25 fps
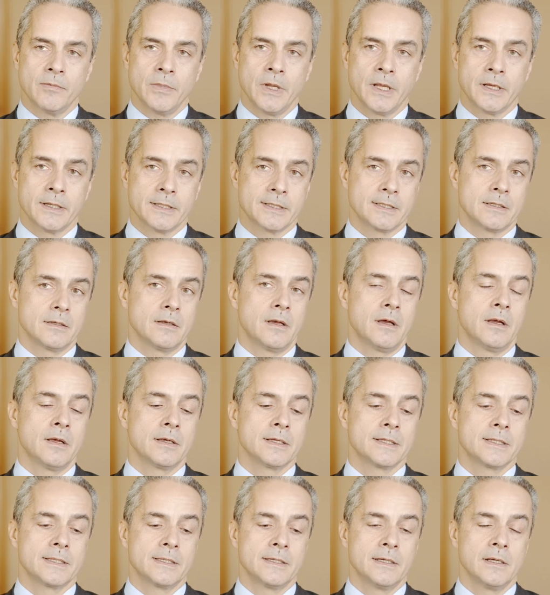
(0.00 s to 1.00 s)
banks
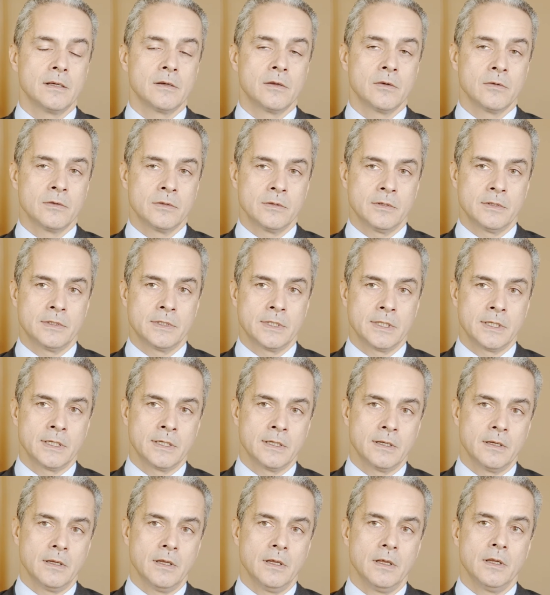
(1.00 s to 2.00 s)
are still
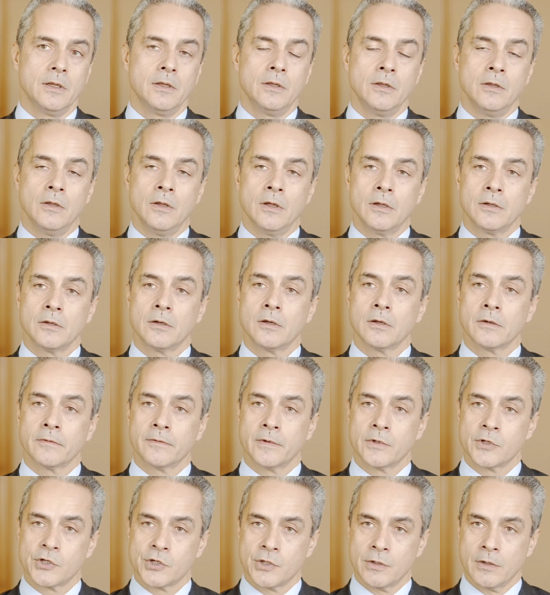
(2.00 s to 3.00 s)
conducting
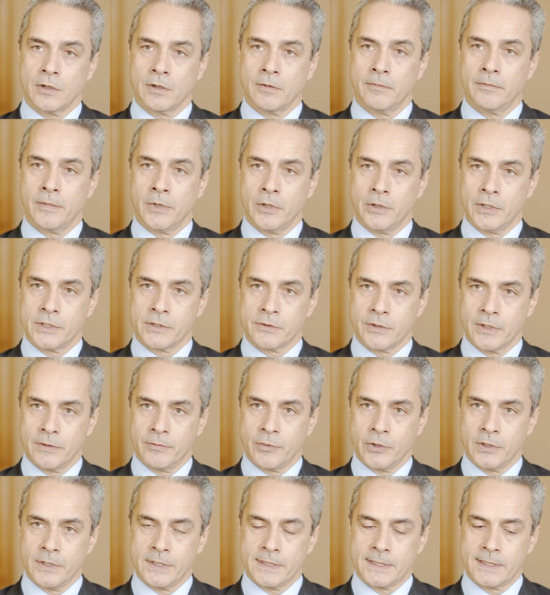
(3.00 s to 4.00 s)
non-conventional monetary
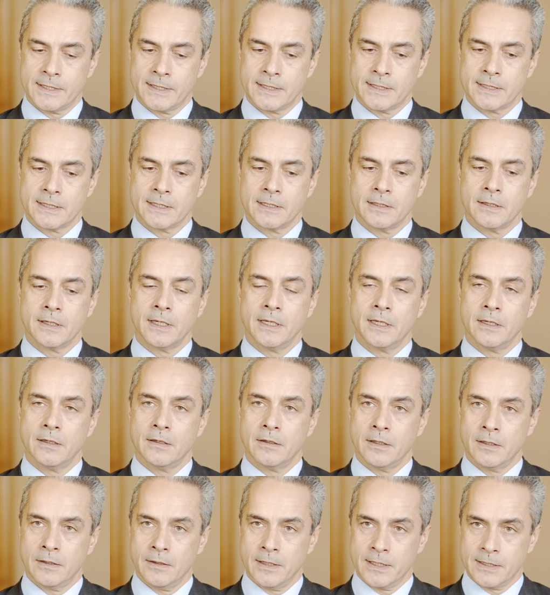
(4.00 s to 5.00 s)
policies,
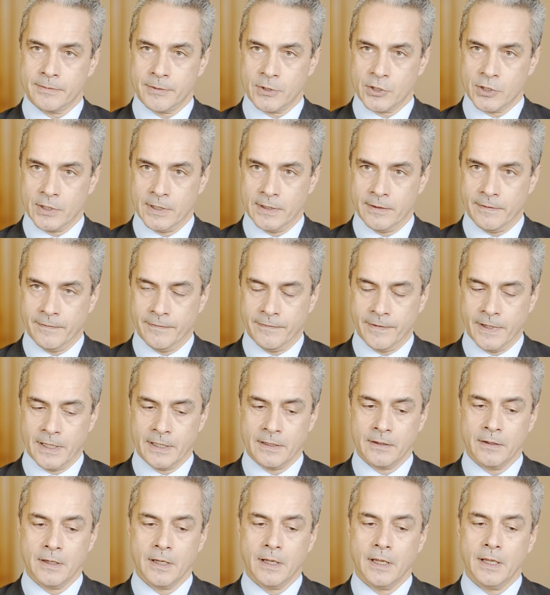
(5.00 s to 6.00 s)
especially the
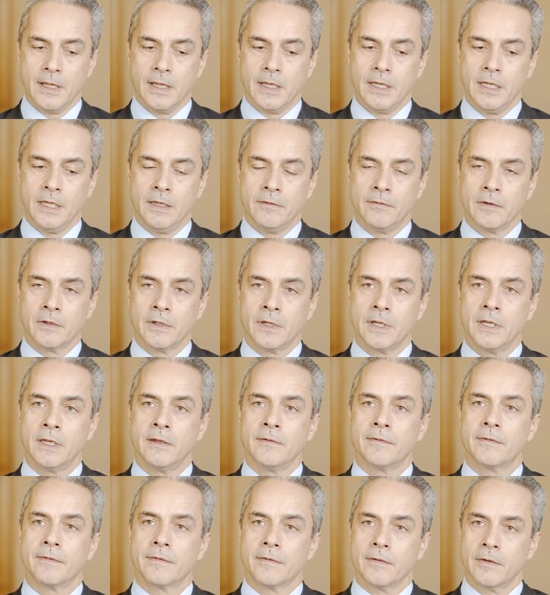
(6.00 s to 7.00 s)
Fed, even
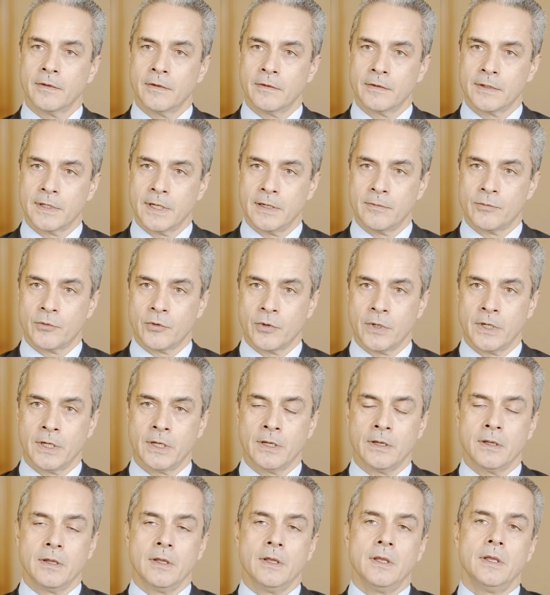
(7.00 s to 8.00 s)
if the
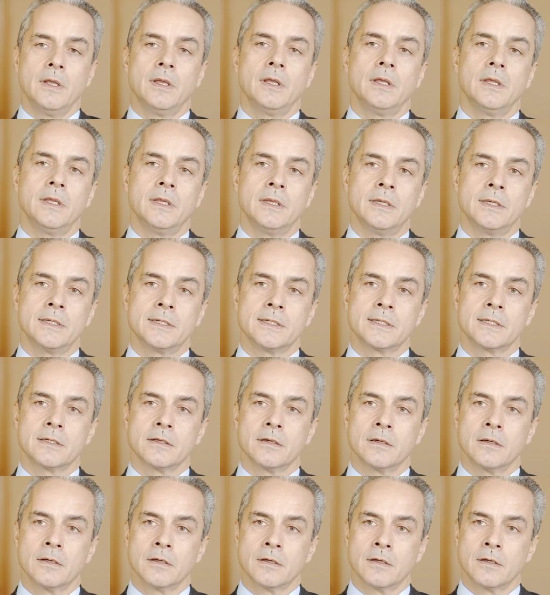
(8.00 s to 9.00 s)
tapering is
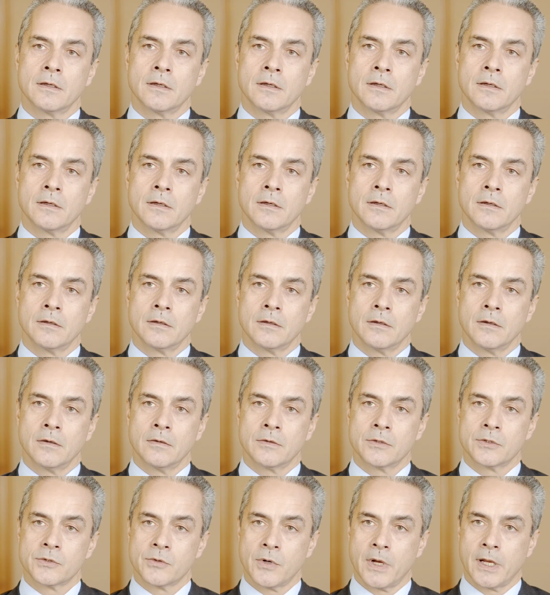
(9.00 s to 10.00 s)

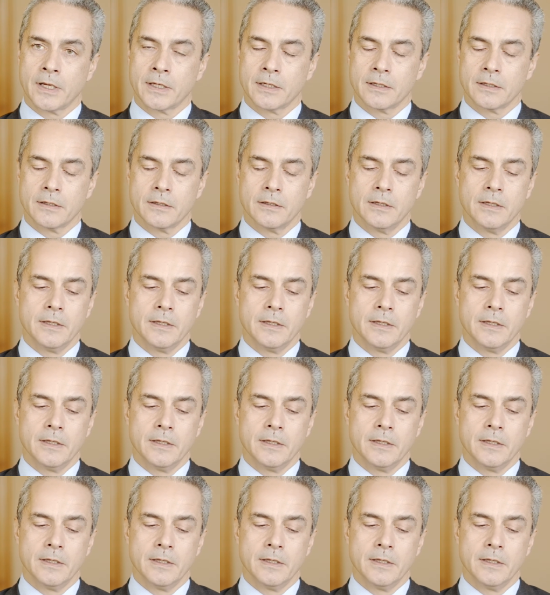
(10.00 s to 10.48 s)
on track.